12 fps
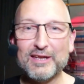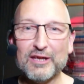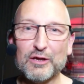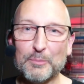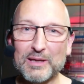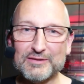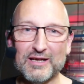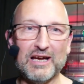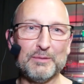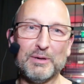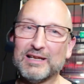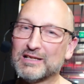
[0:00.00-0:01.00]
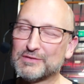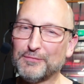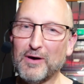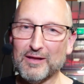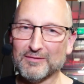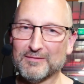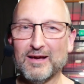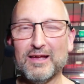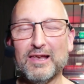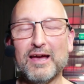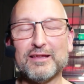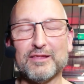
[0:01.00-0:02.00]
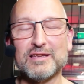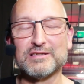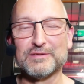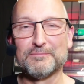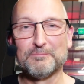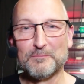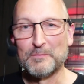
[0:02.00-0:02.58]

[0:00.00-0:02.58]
getting a bit tired, but it's fun. I like this.